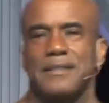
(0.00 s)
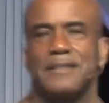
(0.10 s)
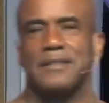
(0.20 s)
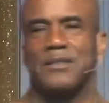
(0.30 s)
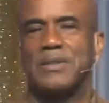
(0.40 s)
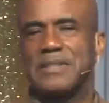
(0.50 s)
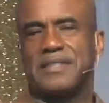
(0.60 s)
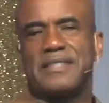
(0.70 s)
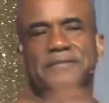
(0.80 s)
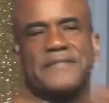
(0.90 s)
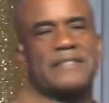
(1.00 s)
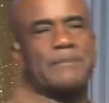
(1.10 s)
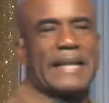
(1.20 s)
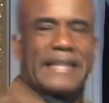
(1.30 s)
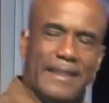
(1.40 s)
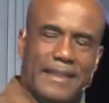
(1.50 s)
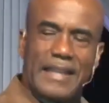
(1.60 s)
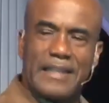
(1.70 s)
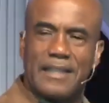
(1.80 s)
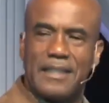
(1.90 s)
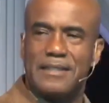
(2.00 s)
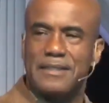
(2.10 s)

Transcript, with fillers: the Lord shifted my thinking